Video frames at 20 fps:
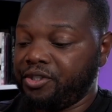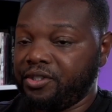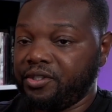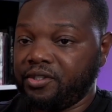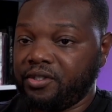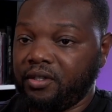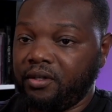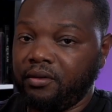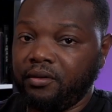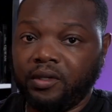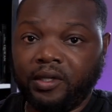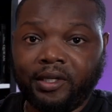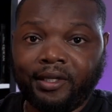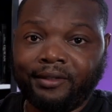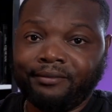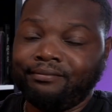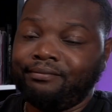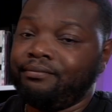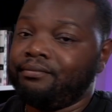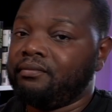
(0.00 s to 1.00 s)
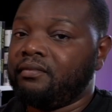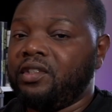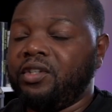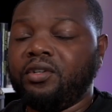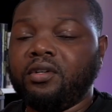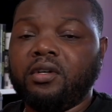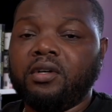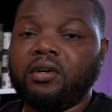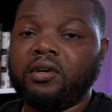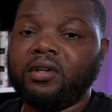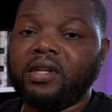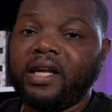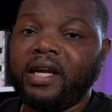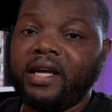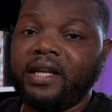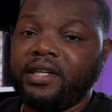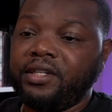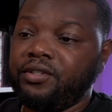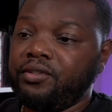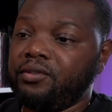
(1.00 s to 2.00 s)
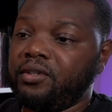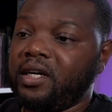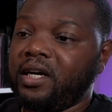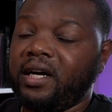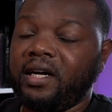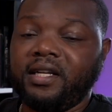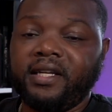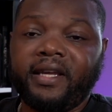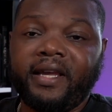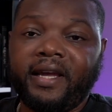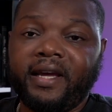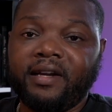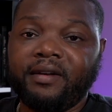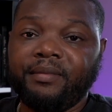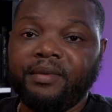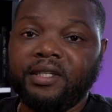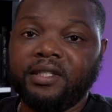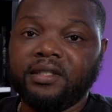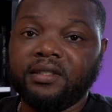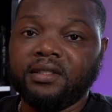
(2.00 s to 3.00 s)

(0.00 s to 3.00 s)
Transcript: So you can go online and do Khan Academy.